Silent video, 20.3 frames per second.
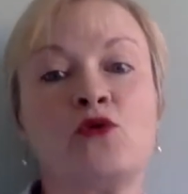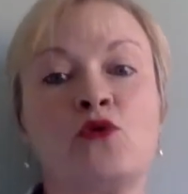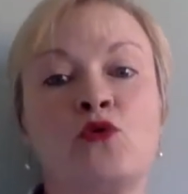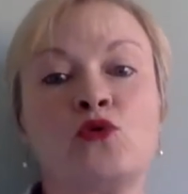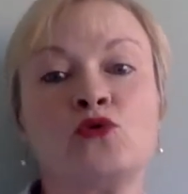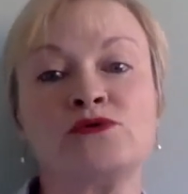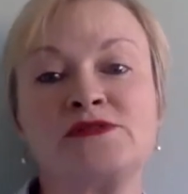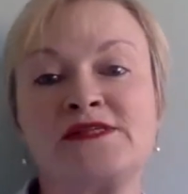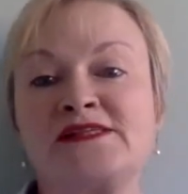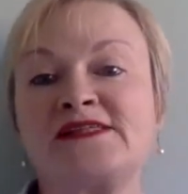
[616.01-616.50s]

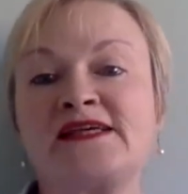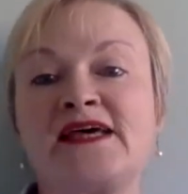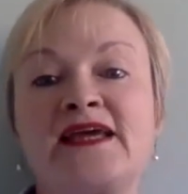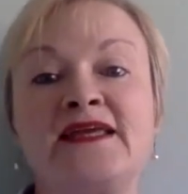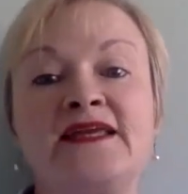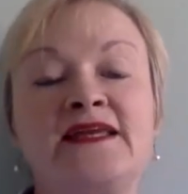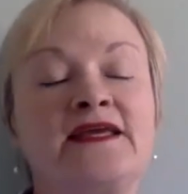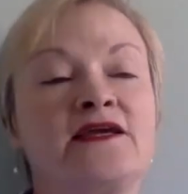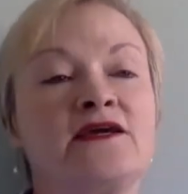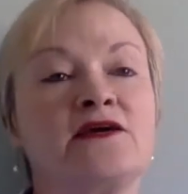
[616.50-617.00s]
or
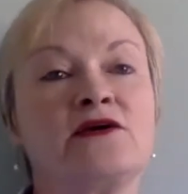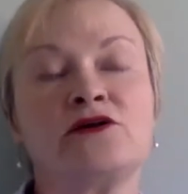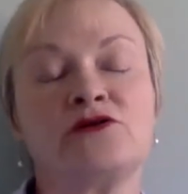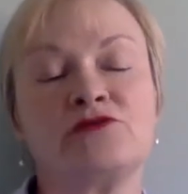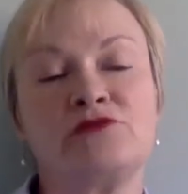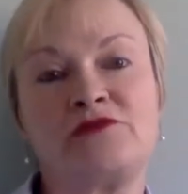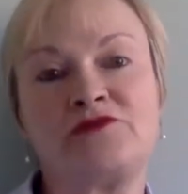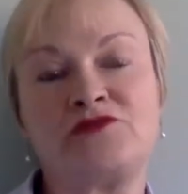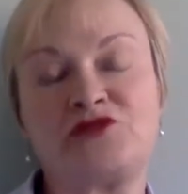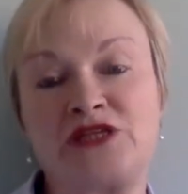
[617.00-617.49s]
detaining
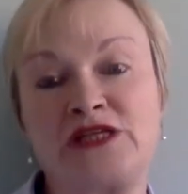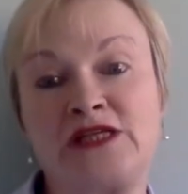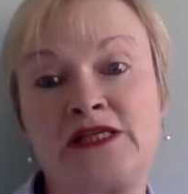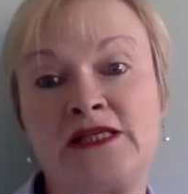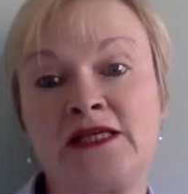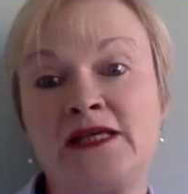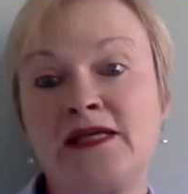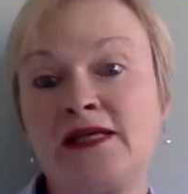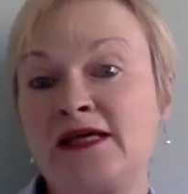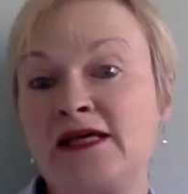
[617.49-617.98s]
her if she